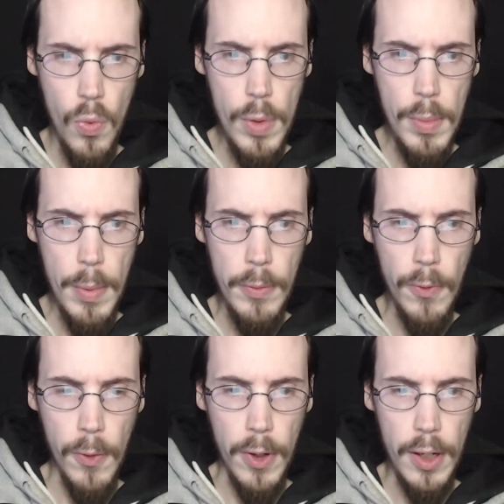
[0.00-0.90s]
We've met
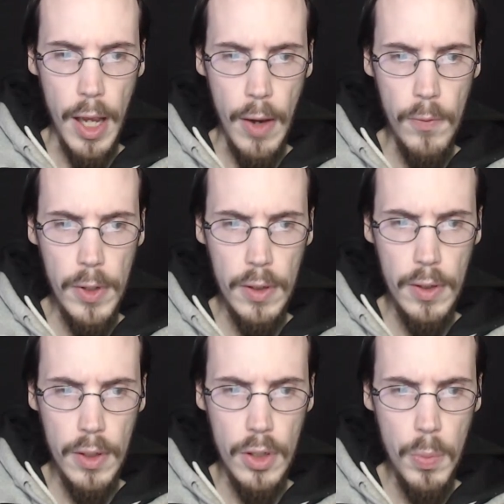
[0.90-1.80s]
before, haven't we?
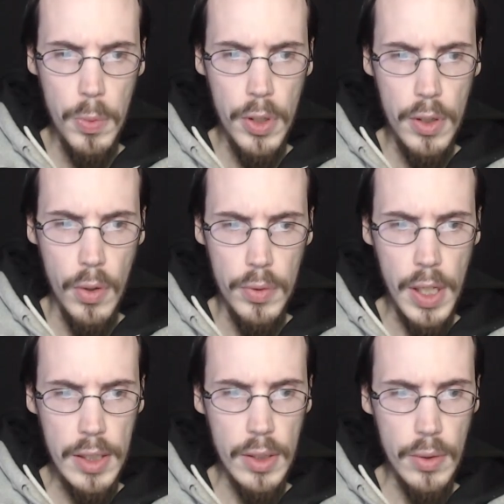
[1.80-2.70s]
Nope, don't
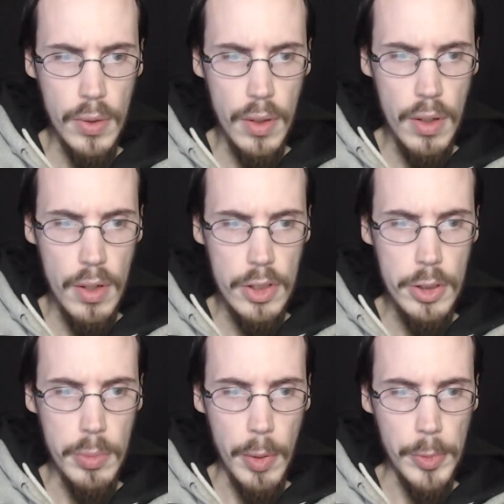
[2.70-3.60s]
think so.
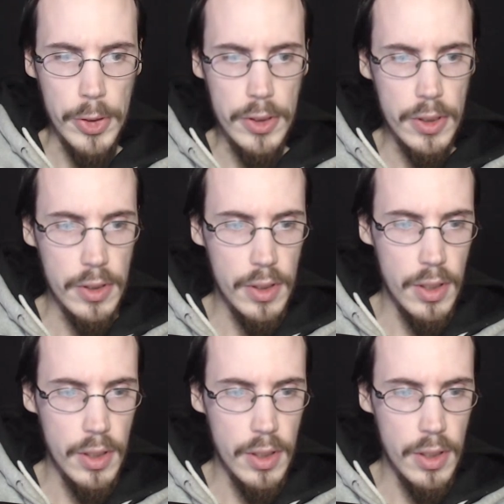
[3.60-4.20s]
She remembers.